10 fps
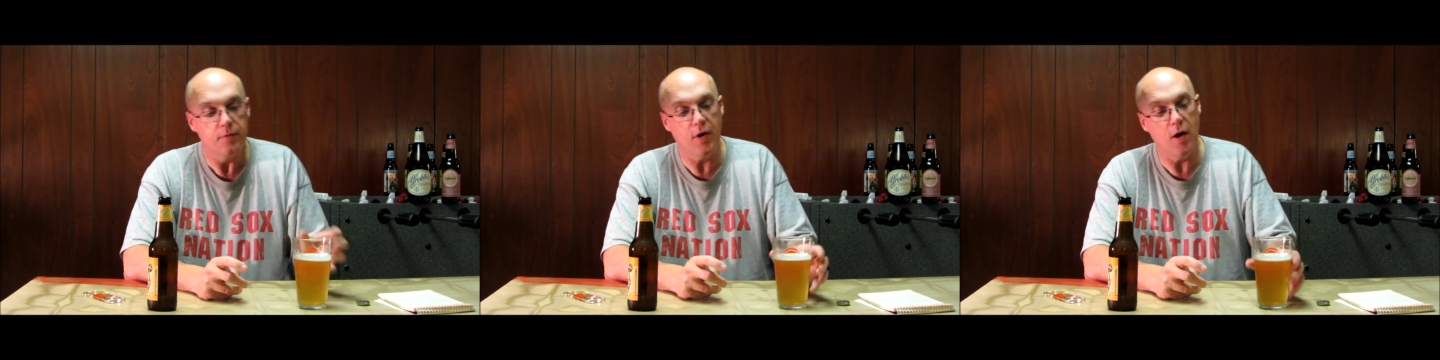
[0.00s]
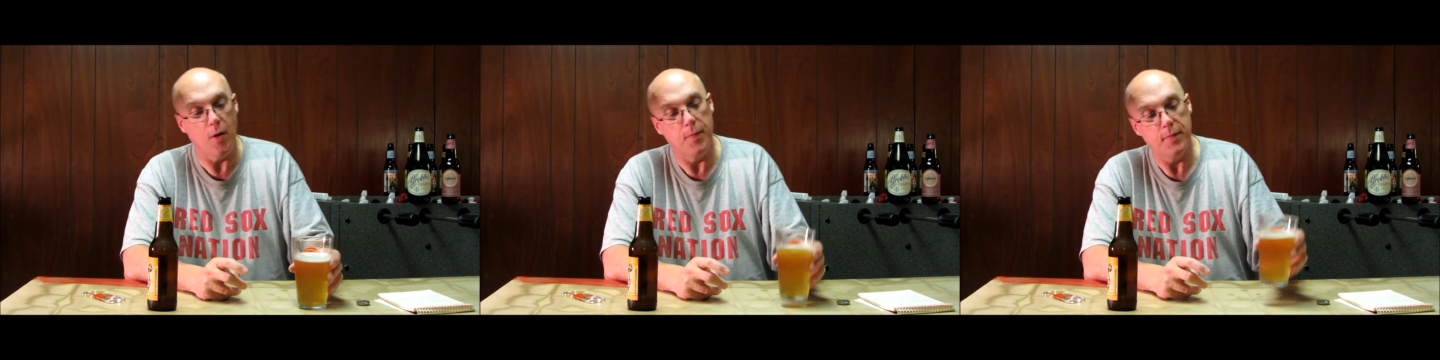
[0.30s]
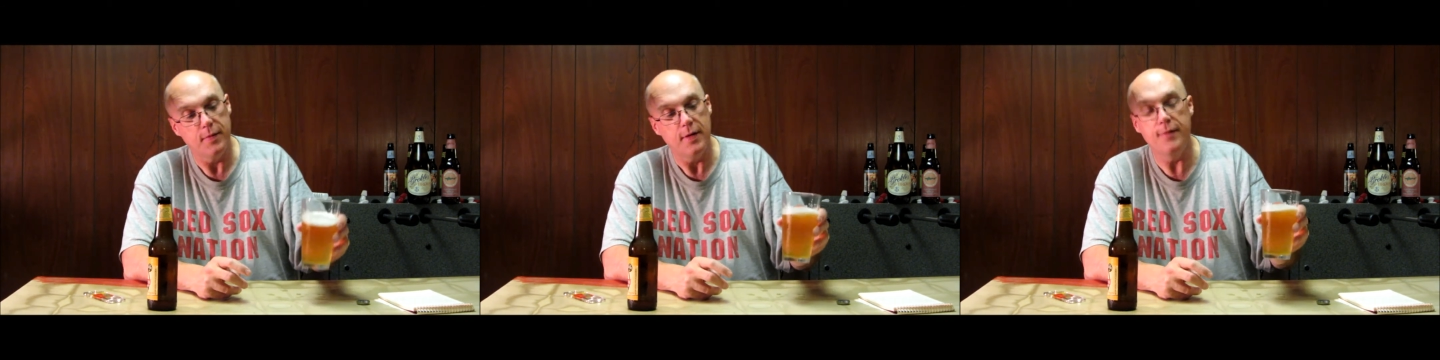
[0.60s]
So,
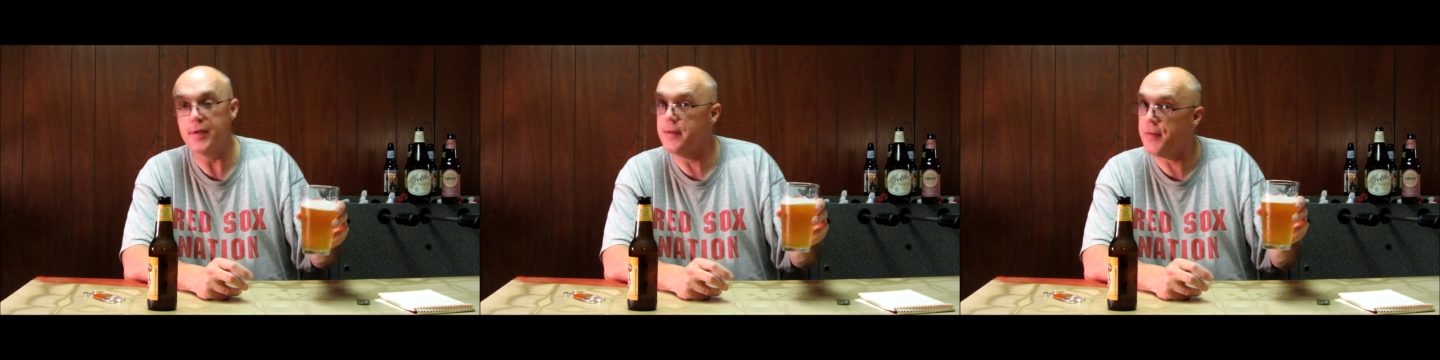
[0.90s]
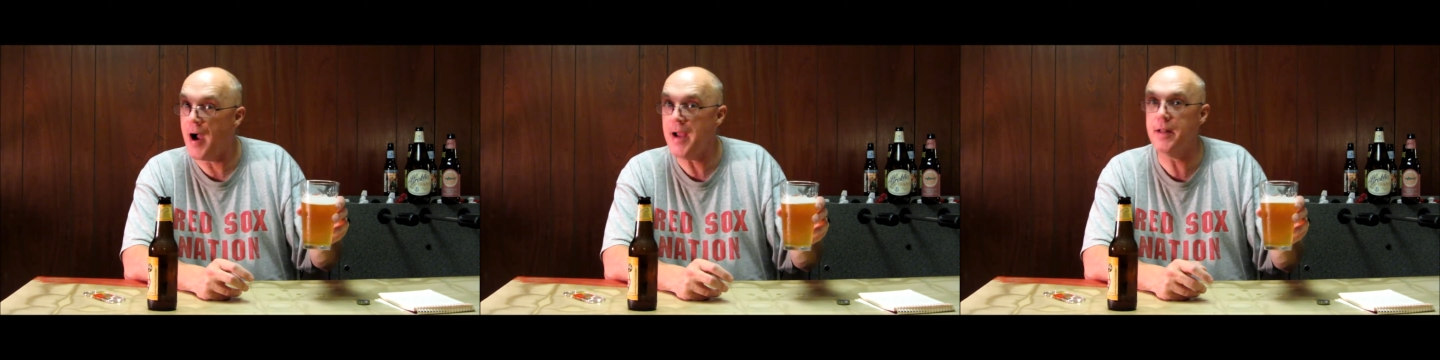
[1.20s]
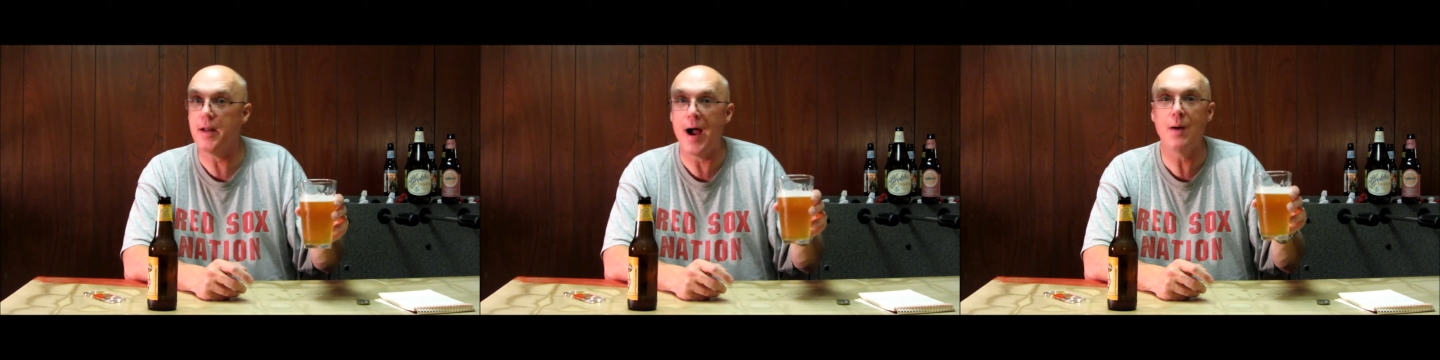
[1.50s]
if you can find
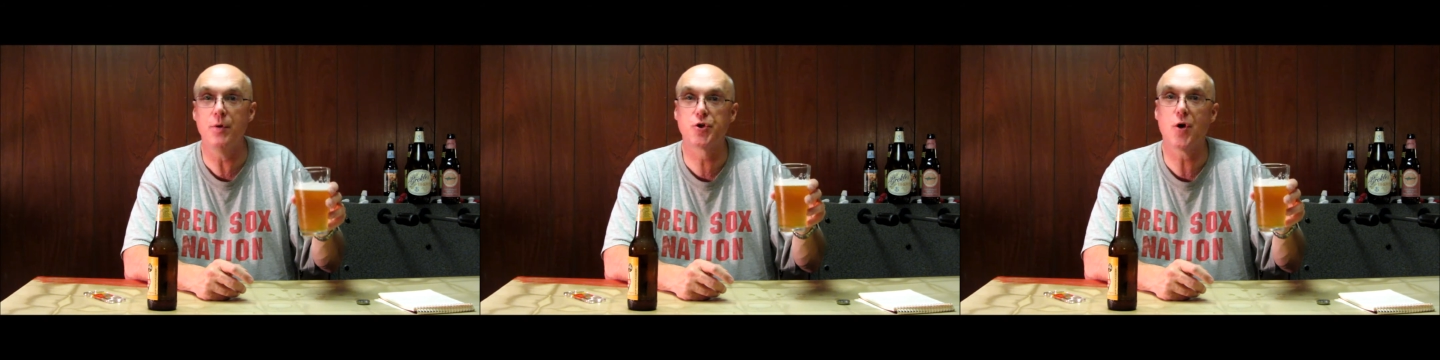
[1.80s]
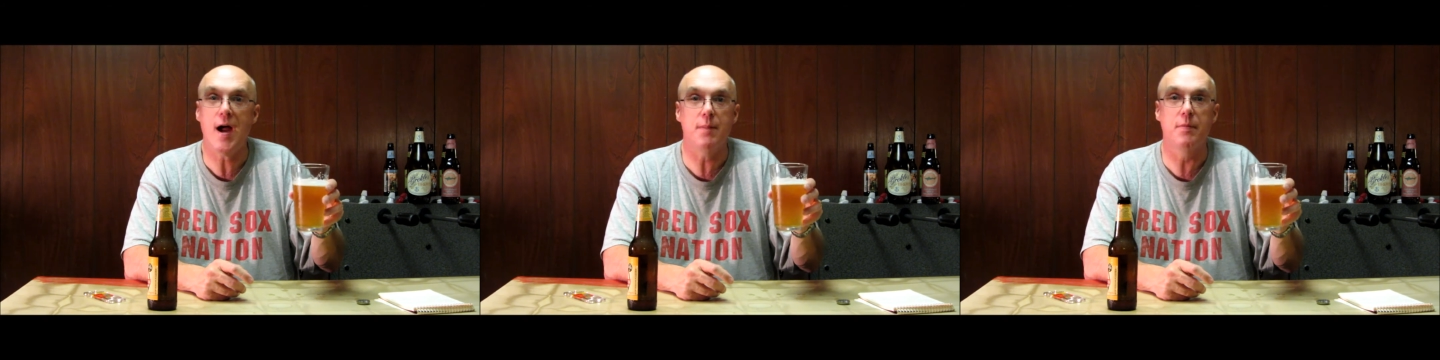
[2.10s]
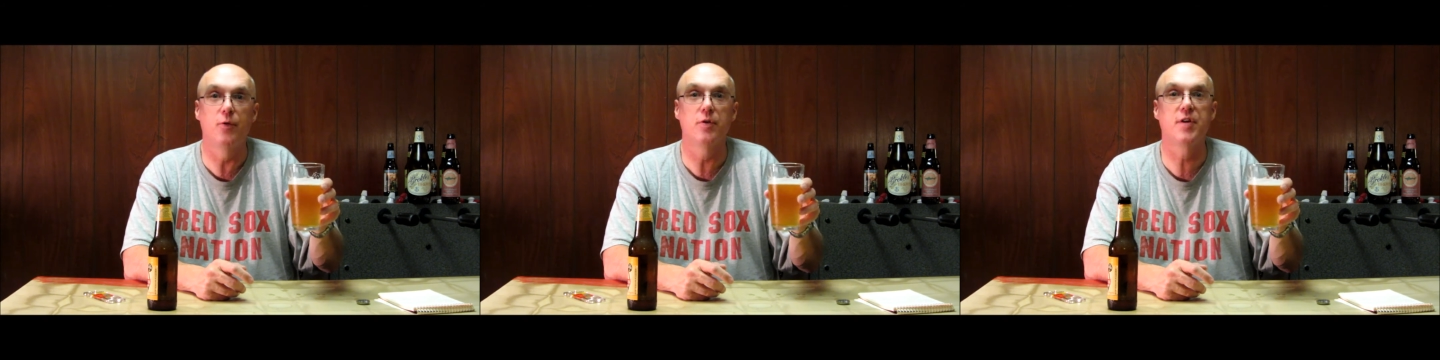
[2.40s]
it, I would try it
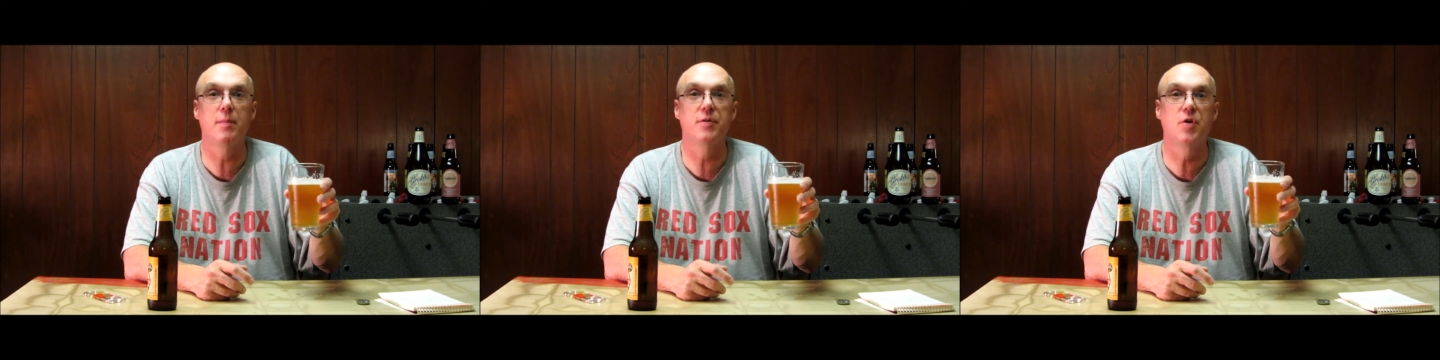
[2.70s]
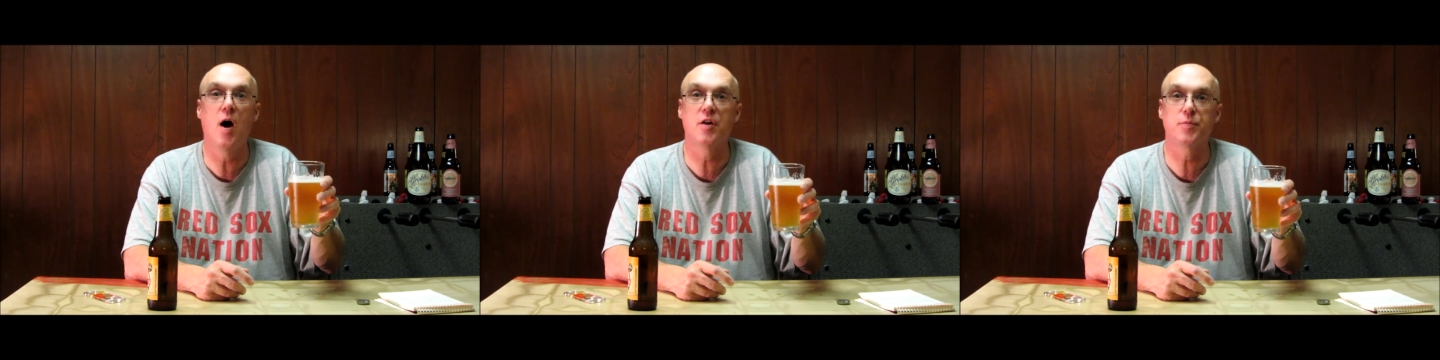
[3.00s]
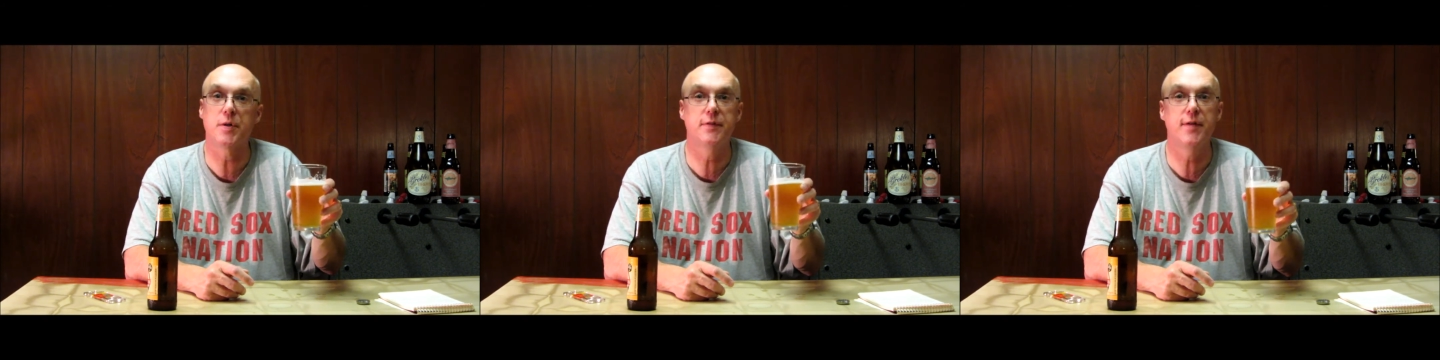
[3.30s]
before summer's gone,
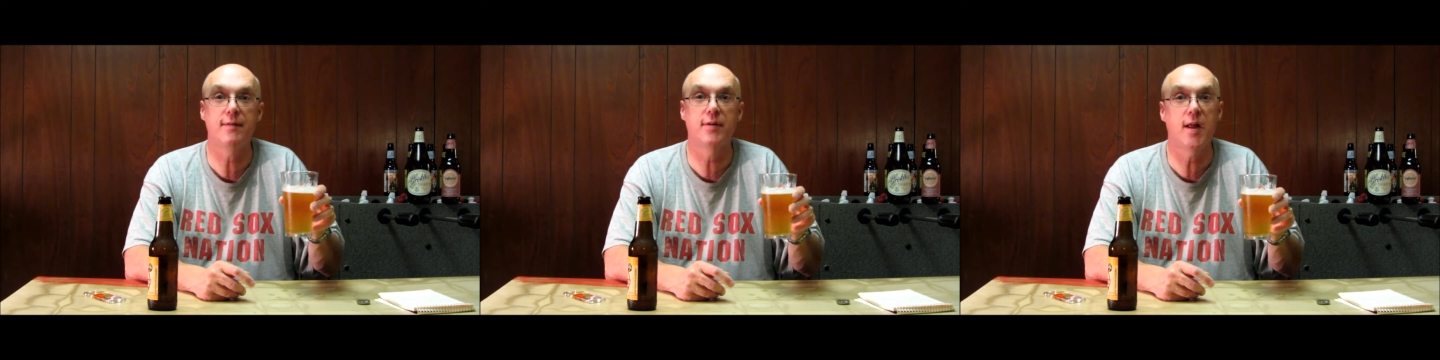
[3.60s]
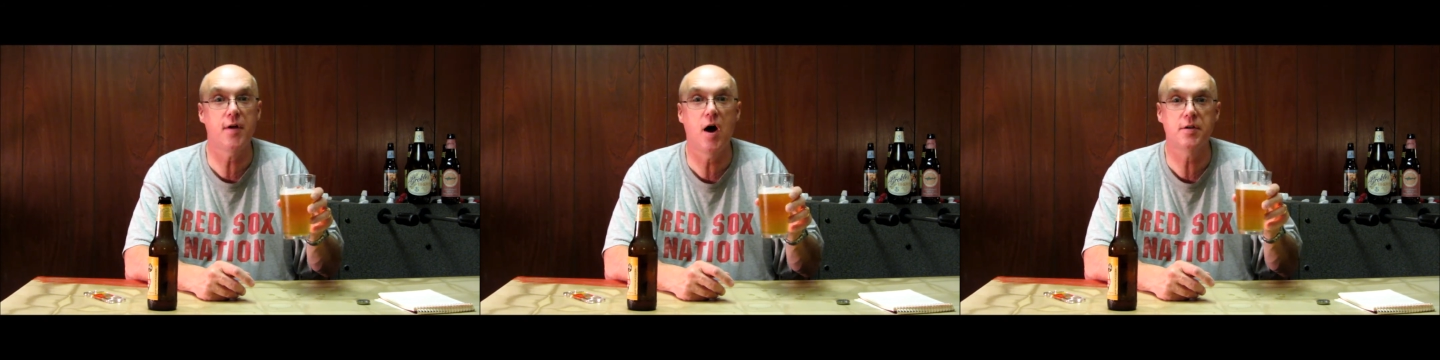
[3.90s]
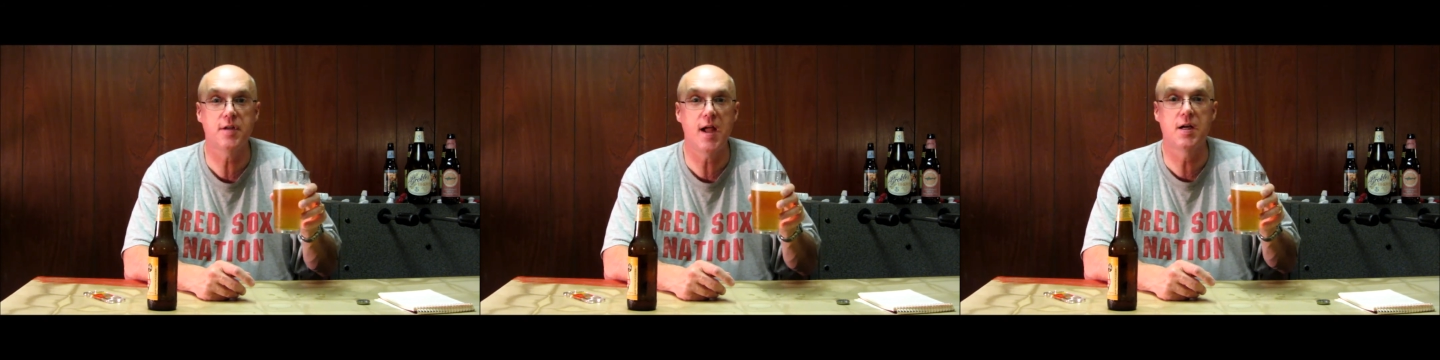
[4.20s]
especially if you have another
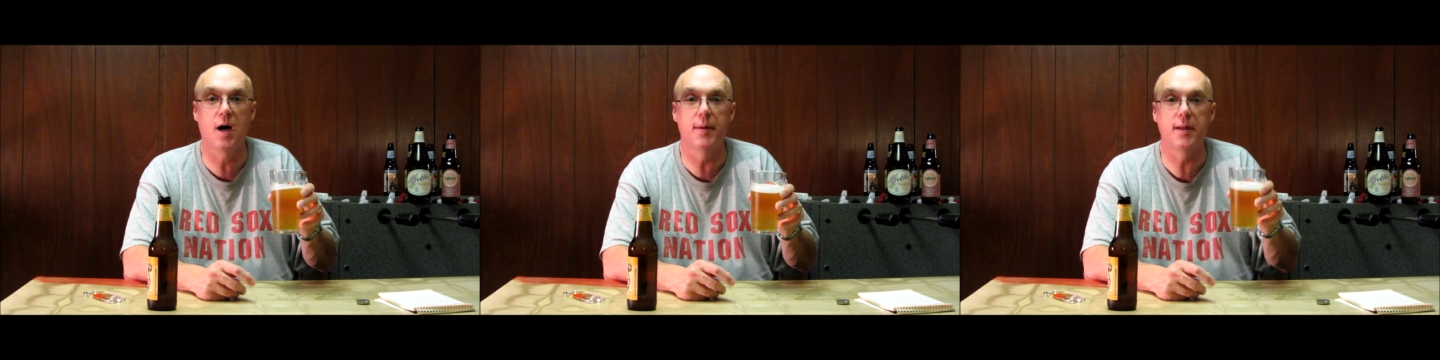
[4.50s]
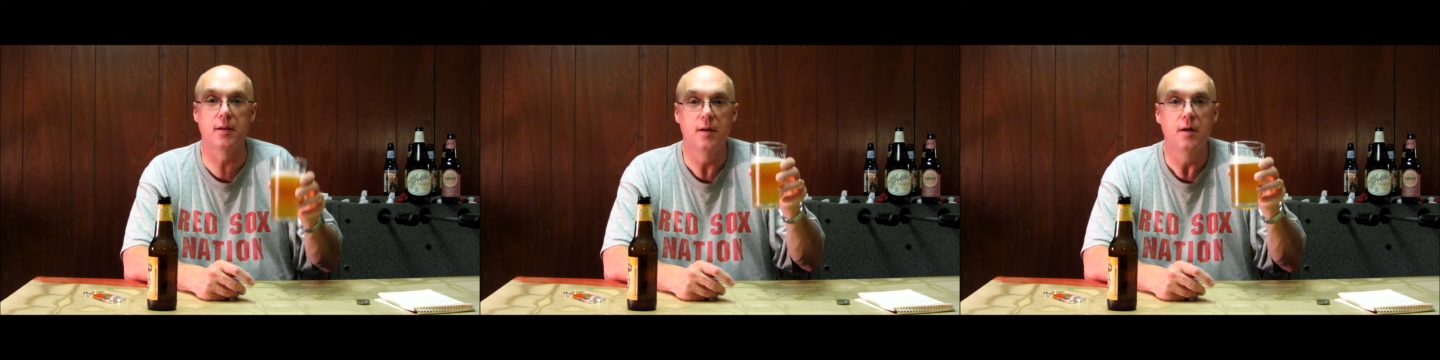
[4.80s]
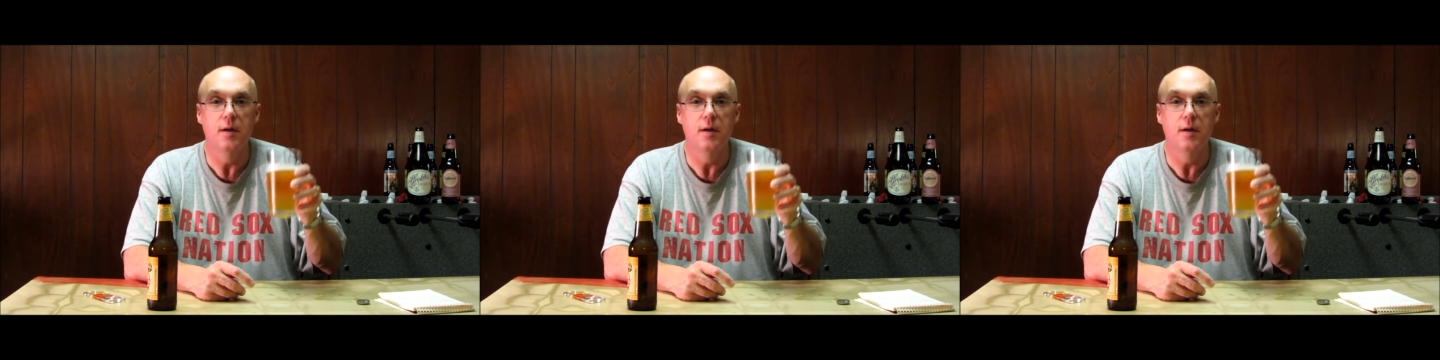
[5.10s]
hot day coming.